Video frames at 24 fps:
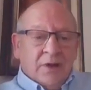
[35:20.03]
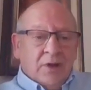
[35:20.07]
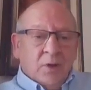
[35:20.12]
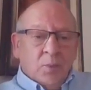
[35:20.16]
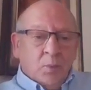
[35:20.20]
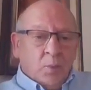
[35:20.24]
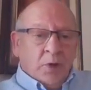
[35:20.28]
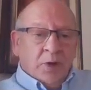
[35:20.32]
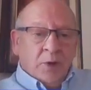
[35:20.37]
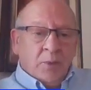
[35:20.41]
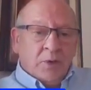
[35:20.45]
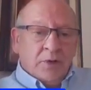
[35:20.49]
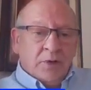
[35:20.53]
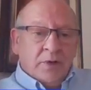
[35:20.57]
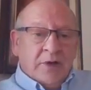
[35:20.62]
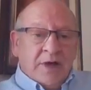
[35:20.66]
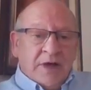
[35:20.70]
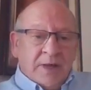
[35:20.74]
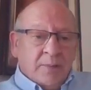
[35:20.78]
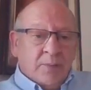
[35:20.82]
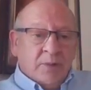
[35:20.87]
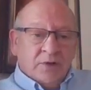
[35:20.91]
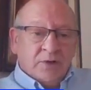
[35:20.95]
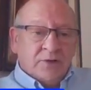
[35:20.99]
We were
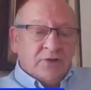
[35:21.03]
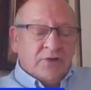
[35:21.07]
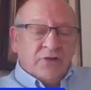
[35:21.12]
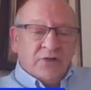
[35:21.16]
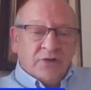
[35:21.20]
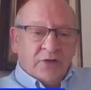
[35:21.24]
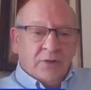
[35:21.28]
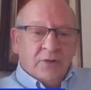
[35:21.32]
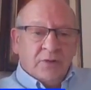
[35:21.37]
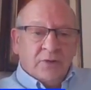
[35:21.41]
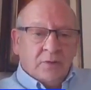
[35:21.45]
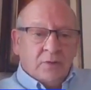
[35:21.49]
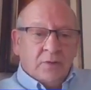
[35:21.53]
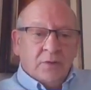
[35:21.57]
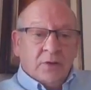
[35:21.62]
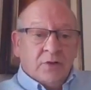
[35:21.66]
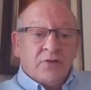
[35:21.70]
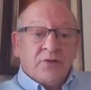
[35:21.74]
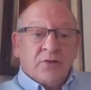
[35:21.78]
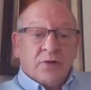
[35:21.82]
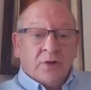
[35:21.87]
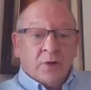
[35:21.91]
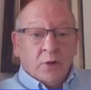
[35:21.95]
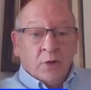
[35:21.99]
able to
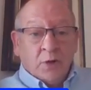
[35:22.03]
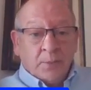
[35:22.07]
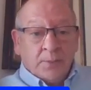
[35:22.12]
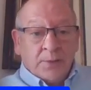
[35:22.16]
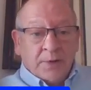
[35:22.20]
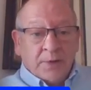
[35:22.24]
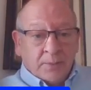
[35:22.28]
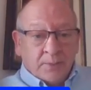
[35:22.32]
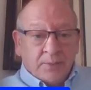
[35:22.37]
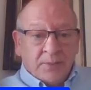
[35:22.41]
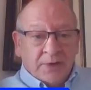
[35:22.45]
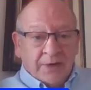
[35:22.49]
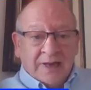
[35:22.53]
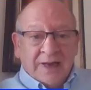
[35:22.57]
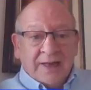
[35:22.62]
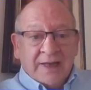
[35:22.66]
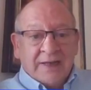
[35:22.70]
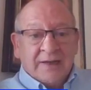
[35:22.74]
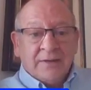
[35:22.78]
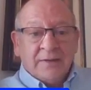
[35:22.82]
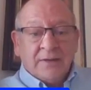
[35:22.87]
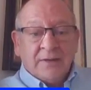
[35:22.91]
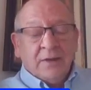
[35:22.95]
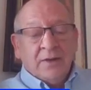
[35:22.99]
draw up a
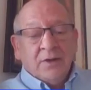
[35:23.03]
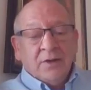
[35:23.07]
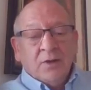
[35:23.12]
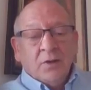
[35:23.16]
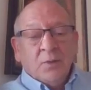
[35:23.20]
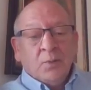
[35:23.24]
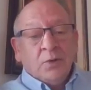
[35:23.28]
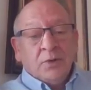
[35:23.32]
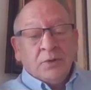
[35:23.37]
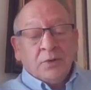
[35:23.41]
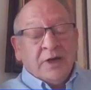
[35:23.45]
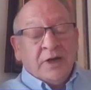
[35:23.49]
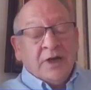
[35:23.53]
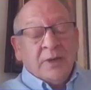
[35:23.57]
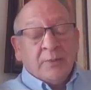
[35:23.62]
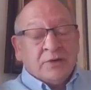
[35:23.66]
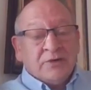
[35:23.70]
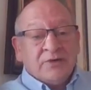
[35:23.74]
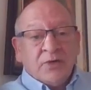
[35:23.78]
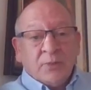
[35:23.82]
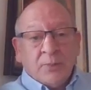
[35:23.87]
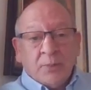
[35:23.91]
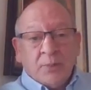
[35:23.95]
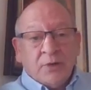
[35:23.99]
plan, we were able
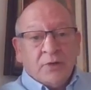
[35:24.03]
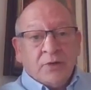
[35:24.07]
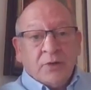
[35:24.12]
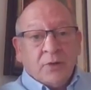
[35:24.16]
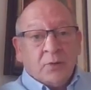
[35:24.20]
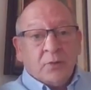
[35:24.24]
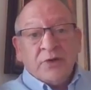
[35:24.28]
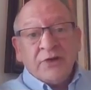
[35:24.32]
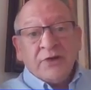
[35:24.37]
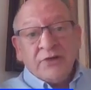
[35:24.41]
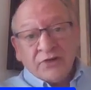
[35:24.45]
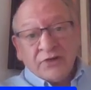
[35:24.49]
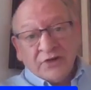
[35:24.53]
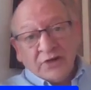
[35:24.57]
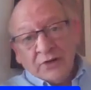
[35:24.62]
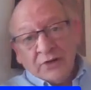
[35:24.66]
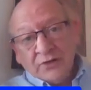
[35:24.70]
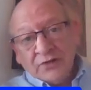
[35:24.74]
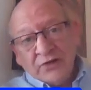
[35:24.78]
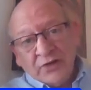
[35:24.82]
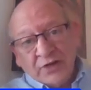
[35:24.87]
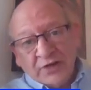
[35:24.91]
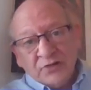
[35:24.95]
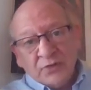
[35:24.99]
to put the risk
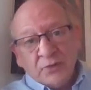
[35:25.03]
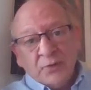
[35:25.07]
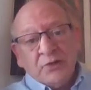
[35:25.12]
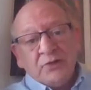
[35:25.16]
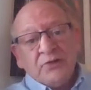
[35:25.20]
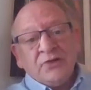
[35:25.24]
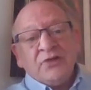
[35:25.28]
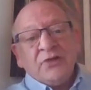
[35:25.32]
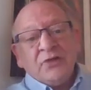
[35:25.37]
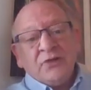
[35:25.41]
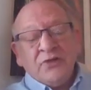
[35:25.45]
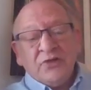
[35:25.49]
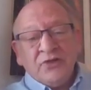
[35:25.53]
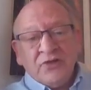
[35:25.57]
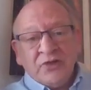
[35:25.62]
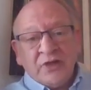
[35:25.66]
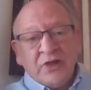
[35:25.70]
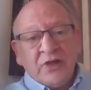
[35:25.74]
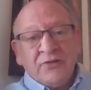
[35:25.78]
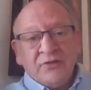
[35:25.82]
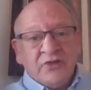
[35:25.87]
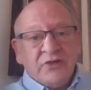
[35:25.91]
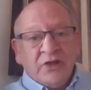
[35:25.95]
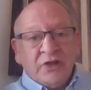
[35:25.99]
assessments and
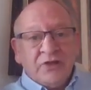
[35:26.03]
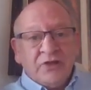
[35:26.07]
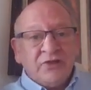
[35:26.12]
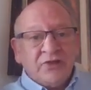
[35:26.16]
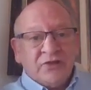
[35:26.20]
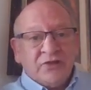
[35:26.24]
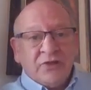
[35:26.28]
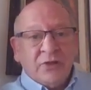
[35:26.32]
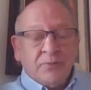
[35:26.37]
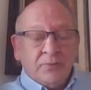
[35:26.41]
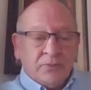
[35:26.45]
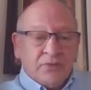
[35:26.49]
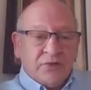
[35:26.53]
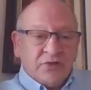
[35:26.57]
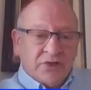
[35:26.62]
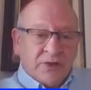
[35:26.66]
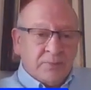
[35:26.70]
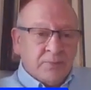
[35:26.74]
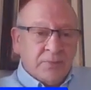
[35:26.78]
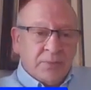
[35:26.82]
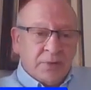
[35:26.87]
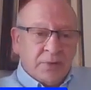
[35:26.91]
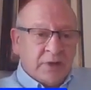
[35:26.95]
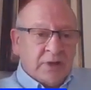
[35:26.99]
safe systems
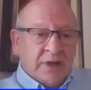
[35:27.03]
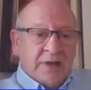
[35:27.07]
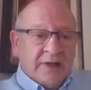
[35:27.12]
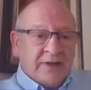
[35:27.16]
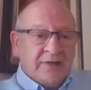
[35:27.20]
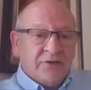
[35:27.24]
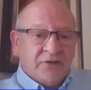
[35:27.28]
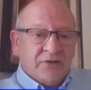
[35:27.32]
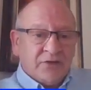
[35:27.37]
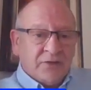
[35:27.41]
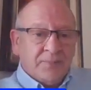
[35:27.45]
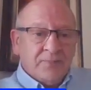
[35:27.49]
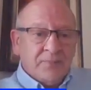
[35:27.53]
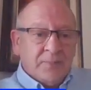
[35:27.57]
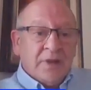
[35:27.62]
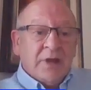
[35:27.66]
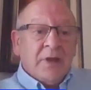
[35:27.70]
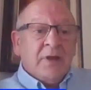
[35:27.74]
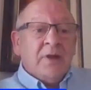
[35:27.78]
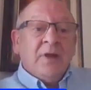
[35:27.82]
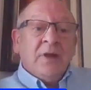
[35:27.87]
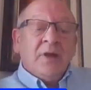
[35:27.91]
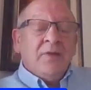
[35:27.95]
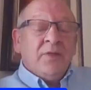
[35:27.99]
in place,
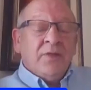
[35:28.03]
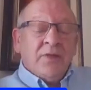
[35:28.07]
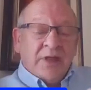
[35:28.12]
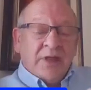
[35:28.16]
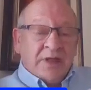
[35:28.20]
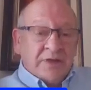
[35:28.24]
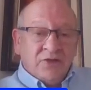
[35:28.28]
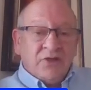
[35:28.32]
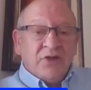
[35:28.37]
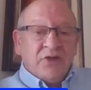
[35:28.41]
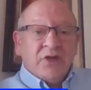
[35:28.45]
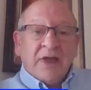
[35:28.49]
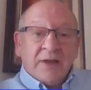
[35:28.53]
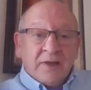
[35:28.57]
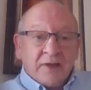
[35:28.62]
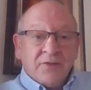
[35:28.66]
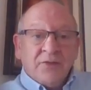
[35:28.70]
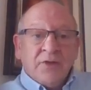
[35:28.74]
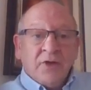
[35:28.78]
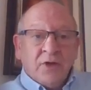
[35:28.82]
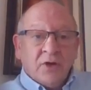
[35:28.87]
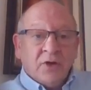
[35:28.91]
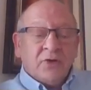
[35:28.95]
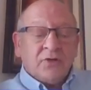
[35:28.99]
then check
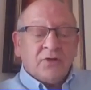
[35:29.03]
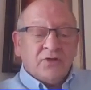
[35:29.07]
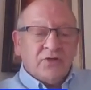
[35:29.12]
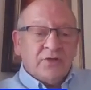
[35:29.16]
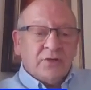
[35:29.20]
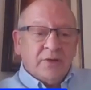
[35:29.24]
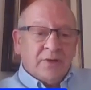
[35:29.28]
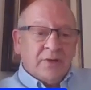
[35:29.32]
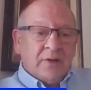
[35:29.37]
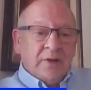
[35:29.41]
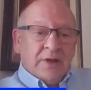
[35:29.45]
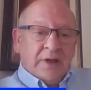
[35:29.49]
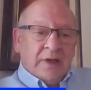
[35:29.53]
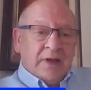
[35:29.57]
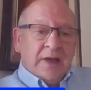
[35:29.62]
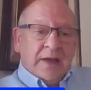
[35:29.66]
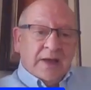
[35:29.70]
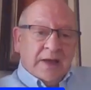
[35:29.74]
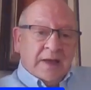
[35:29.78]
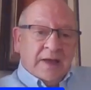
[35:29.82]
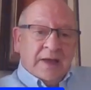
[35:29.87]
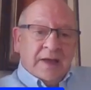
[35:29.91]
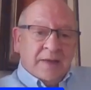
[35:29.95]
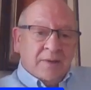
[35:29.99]
those
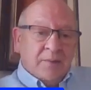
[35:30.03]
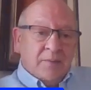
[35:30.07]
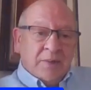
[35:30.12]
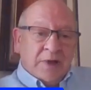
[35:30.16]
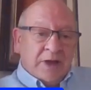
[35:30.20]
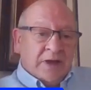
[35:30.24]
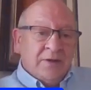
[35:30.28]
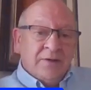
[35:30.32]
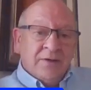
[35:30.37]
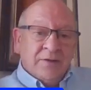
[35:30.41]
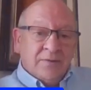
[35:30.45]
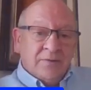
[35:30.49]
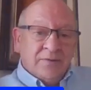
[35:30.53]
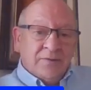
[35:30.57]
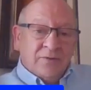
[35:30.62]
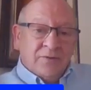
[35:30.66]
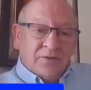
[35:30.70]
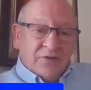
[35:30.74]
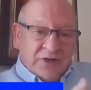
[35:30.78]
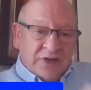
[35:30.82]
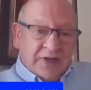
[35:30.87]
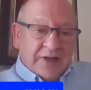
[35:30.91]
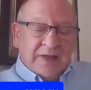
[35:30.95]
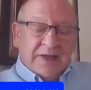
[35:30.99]
and
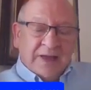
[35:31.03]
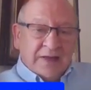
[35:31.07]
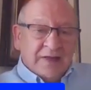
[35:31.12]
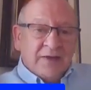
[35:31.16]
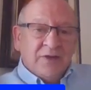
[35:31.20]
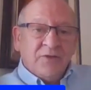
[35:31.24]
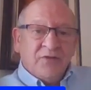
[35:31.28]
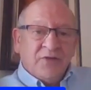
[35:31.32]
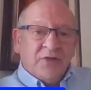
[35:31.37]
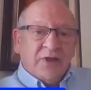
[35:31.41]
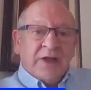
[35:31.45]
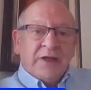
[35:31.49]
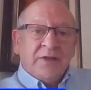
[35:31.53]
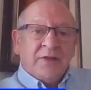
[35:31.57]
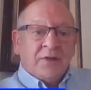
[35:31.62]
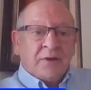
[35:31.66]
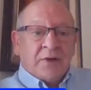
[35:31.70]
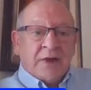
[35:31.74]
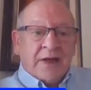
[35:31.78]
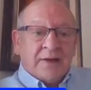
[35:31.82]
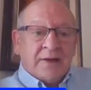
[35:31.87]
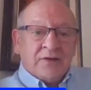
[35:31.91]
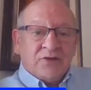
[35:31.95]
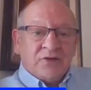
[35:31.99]
take any further
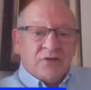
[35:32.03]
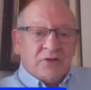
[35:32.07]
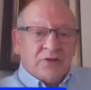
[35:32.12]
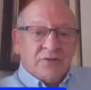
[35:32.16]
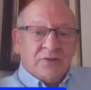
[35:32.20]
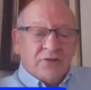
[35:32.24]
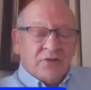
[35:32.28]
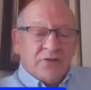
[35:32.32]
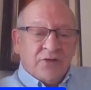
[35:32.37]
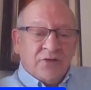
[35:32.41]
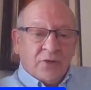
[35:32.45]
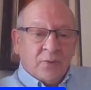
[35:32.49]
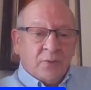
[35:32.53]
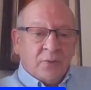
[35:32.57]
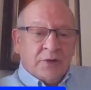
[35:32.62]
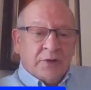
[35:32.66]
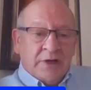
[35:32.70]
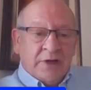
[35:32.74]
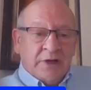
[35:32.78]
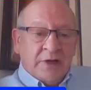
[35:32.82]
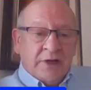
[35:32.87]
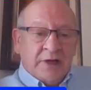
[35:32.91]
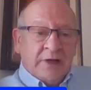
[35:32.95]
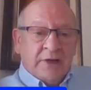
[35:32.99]
actions that we
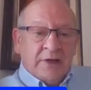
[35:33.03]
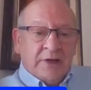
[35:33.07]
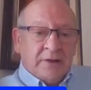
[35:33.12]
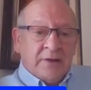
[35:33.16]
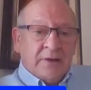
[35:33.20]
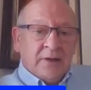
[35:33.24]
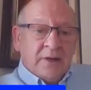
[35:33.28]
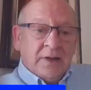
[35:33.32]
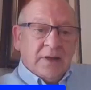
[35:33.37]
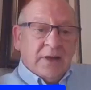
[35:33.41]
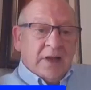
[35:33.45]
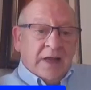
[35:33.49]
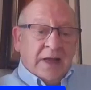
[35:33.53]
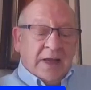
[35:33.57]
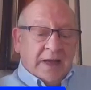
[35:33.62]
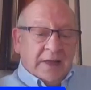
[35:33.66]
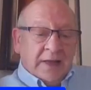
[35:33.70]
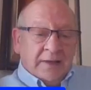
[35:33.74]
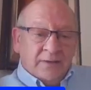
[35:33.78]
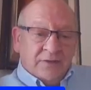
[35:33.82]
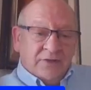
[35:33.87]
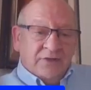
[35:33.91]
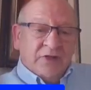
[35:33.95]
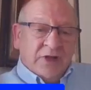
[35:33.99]
needed.
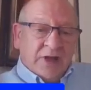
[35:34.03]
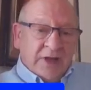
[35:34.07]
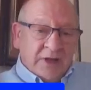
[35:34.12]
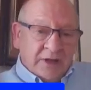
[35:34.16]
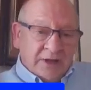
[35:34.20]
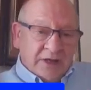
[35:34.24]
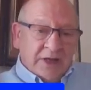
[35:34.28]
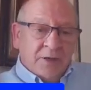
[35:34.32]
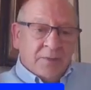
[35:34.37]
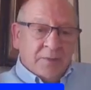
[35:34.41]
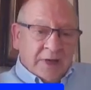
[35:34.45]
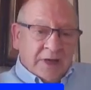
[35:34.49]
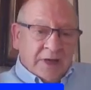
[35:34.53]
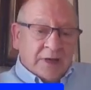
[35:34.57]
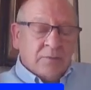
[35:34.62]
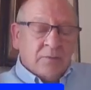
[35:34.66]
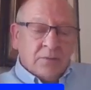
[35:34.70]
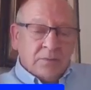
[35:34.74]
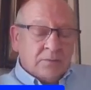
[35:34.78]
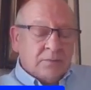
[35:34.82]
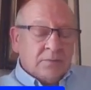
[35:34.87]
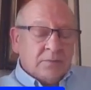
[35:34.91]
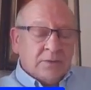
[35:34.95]
And certainly around